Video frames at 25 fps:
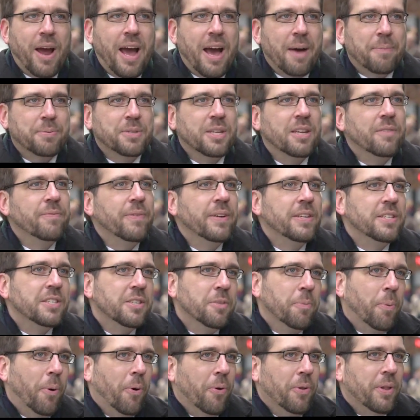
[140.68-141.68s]
and perhaps
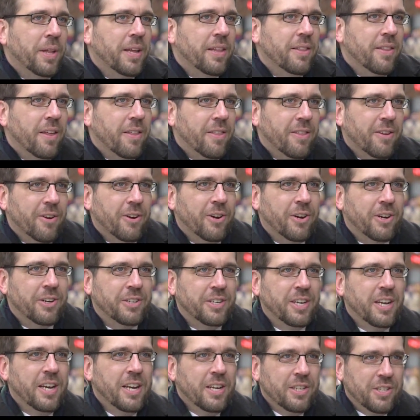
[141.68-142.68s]
convince Napoleon the
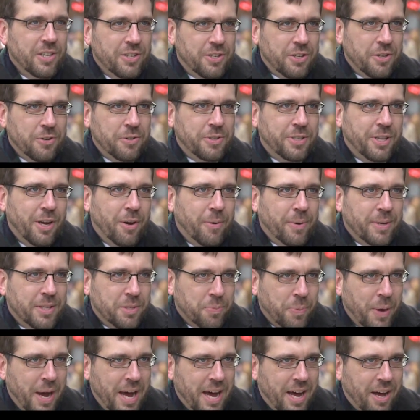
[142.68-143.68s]
third to do
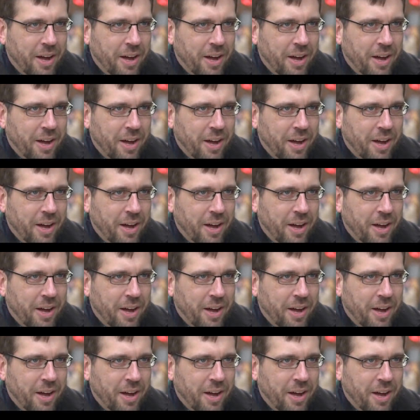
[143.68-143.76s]
so as